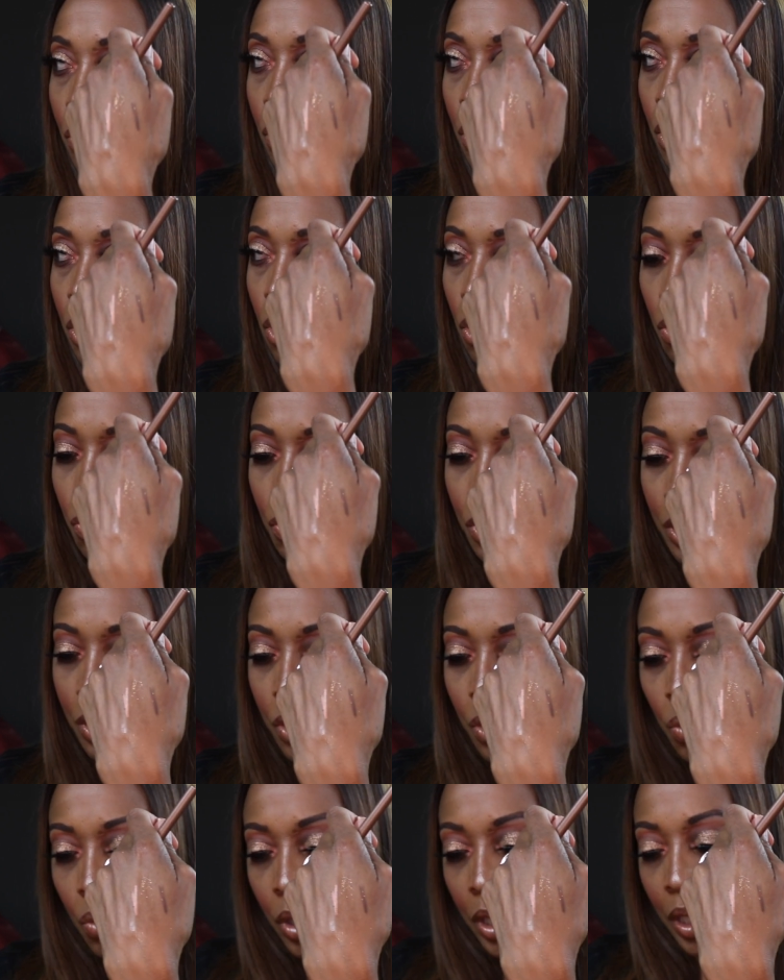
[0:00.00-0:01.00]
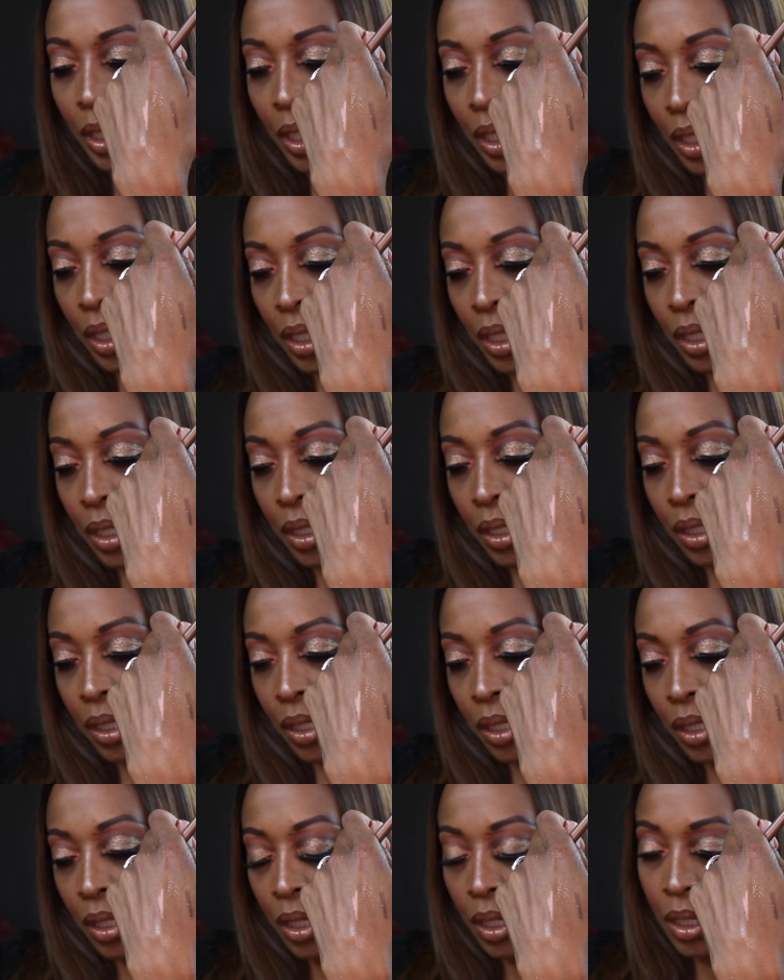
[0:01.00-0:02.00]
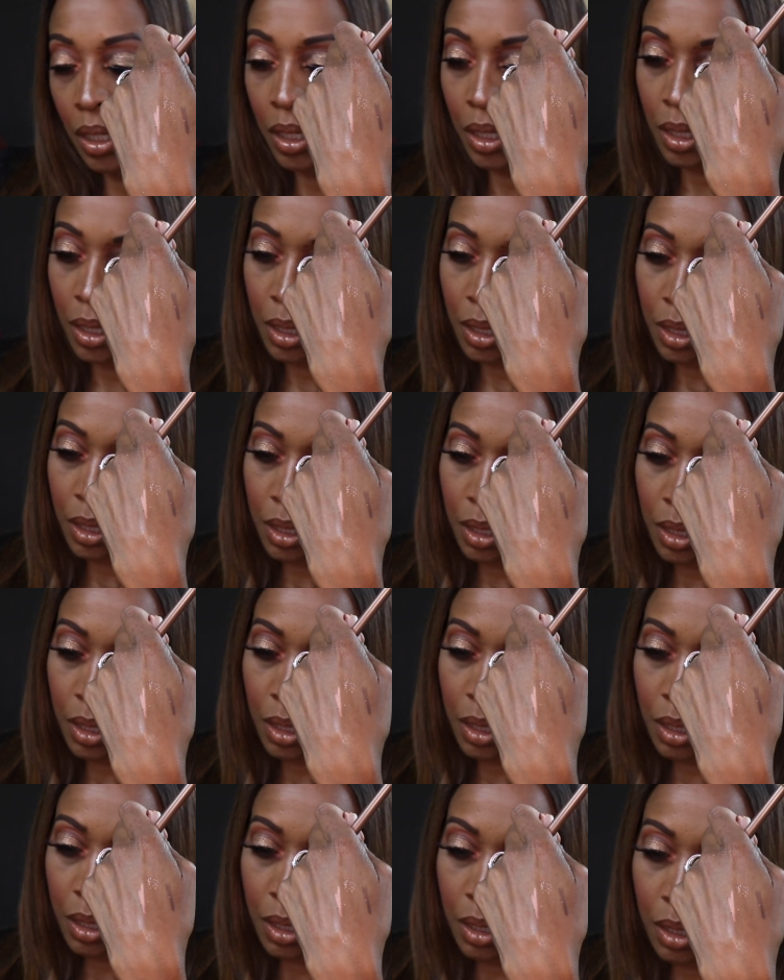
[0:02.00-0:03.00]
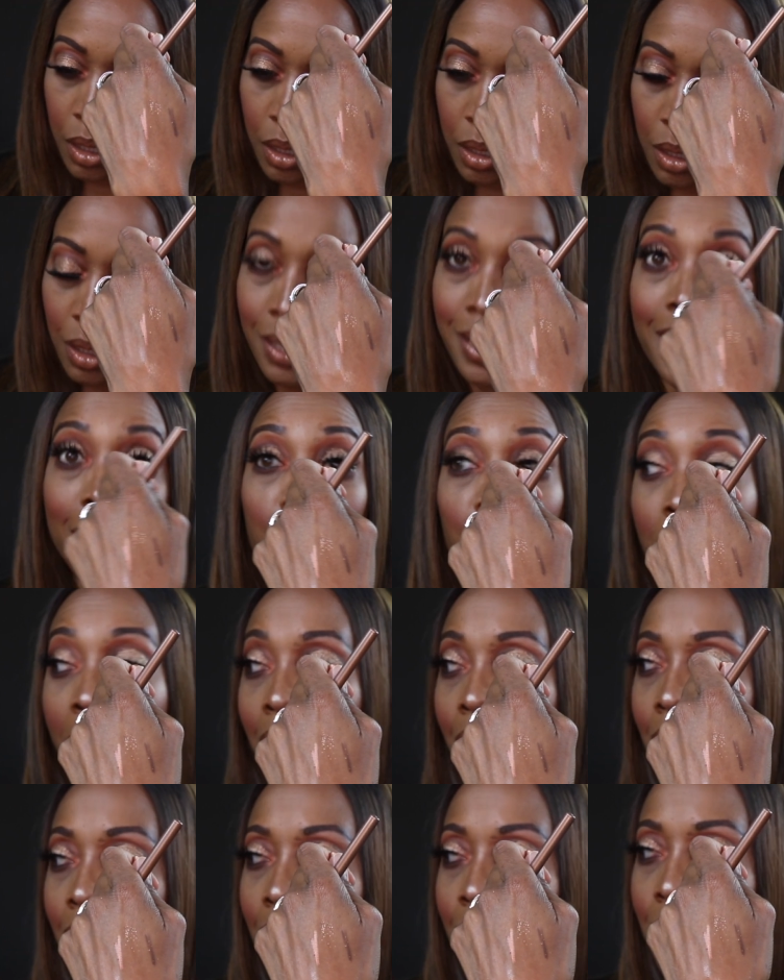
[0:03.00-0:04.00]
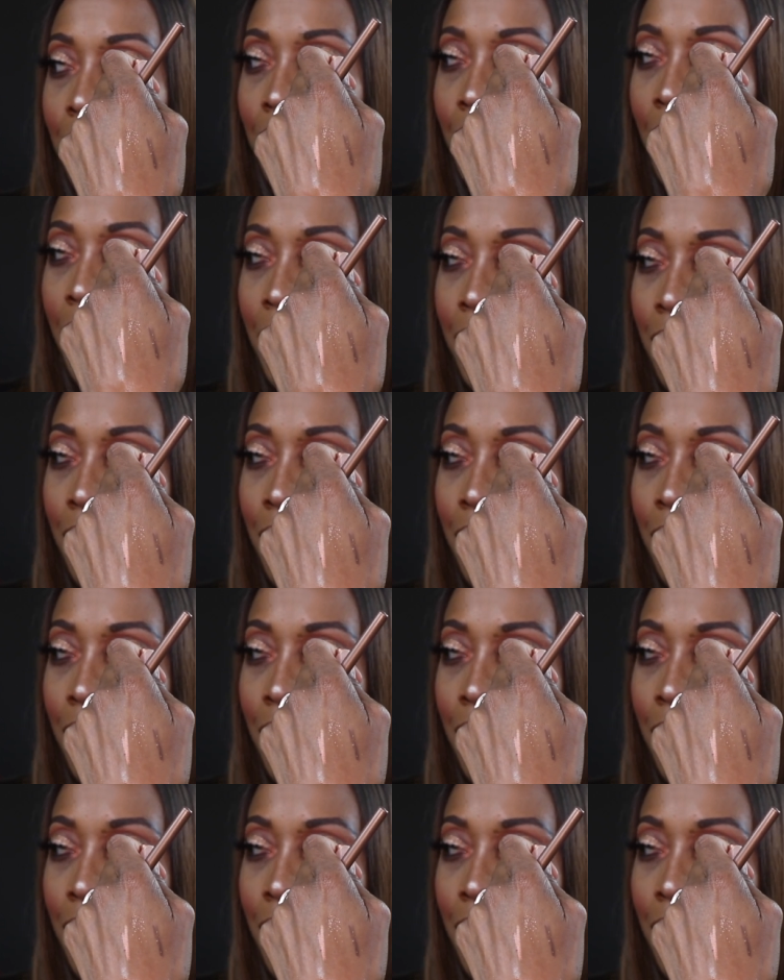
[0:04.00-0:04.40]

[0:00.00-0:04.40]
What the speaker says: You know, this one is Get Paid.